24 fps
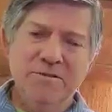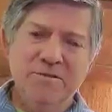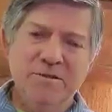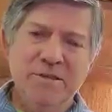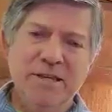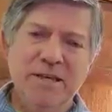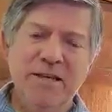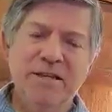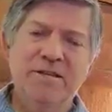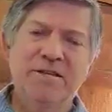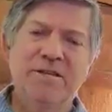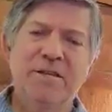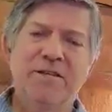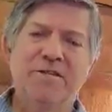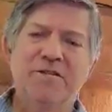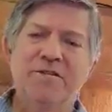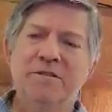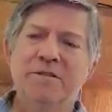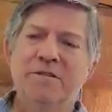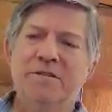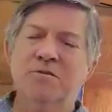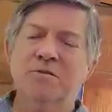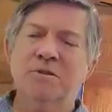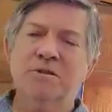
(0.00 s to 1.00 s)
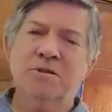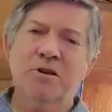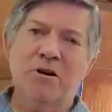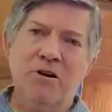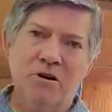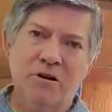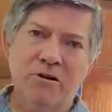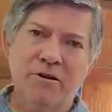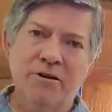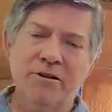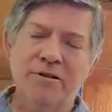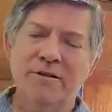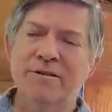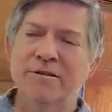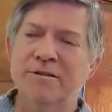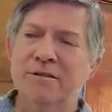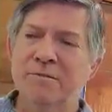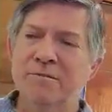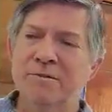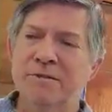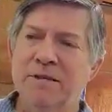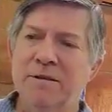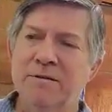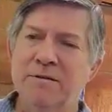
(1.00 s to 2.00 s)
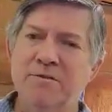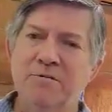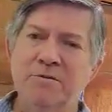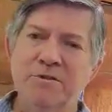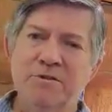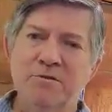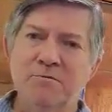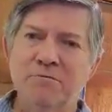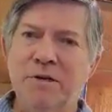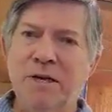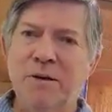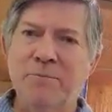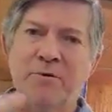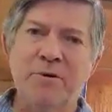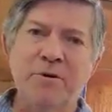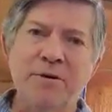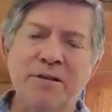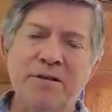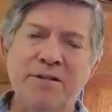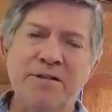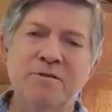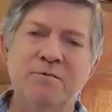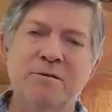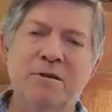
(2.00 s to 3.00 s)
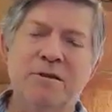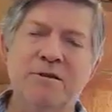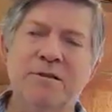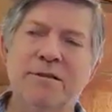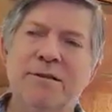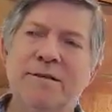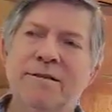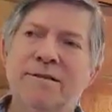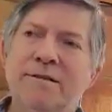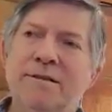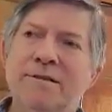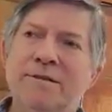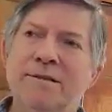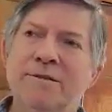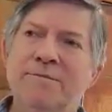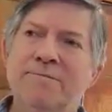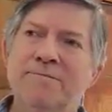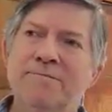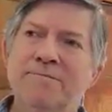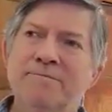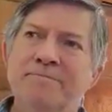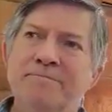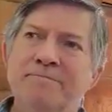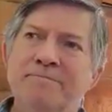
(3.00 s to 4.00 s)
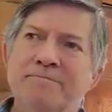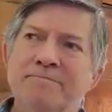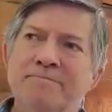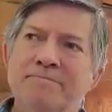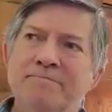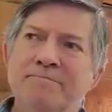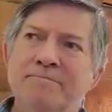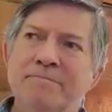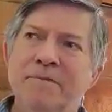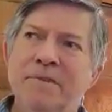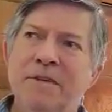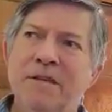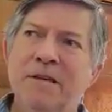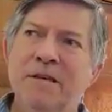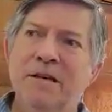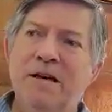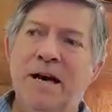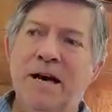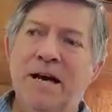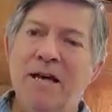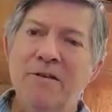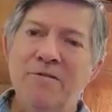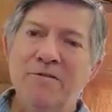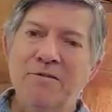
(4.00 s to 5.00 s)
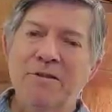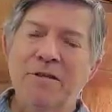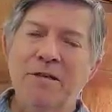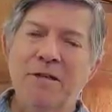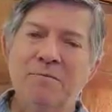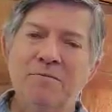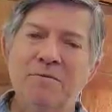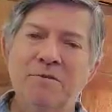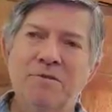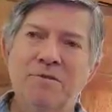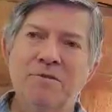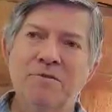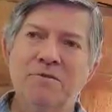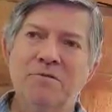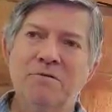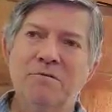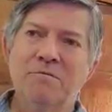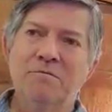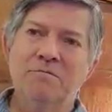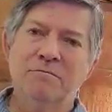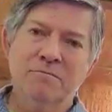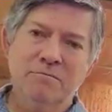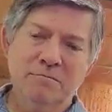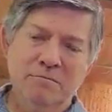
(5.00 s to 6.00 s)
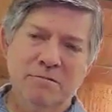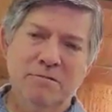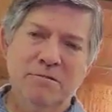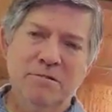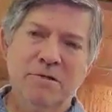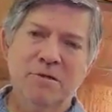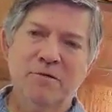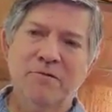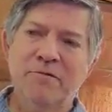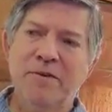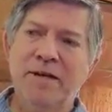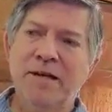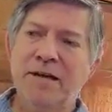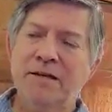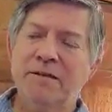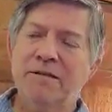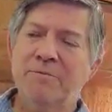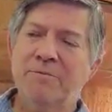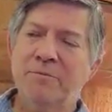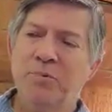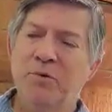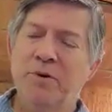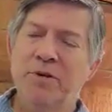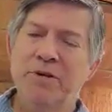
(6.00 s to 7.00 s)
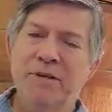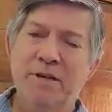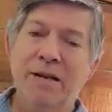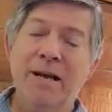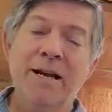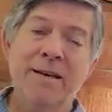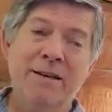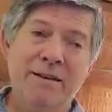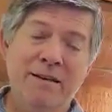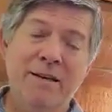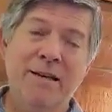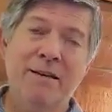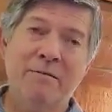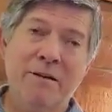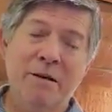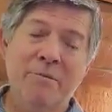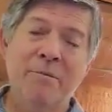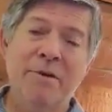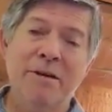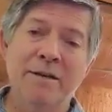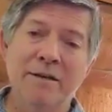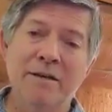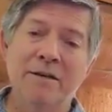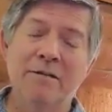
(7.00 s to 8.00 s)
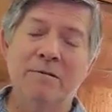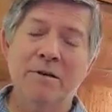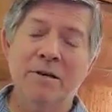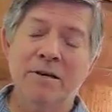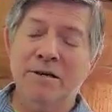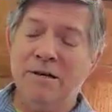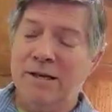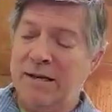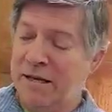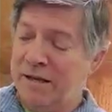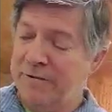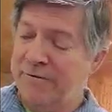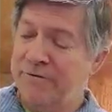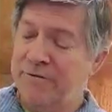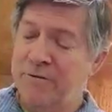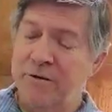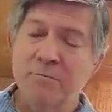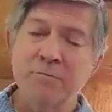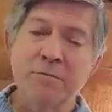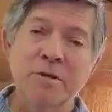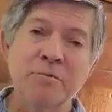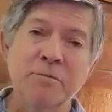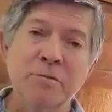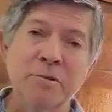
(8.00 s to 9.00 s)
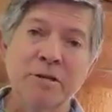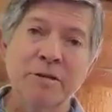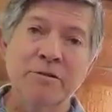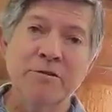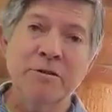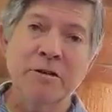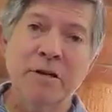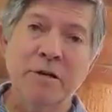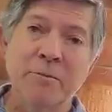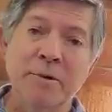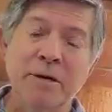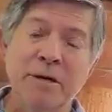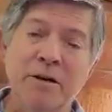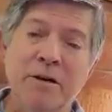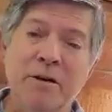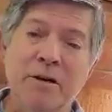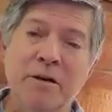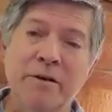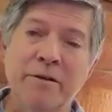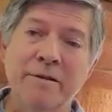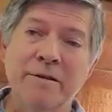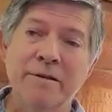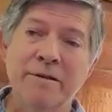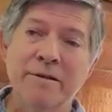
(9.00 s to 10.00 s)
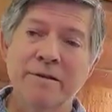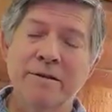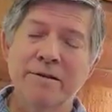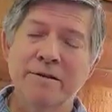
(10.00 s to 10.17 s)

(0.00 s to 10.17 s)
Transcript: can't touch it. So it's hard sometimes for us to wrap our heads around that. I have come to the point that I can wrap my head around it. I firmly believe with all my heart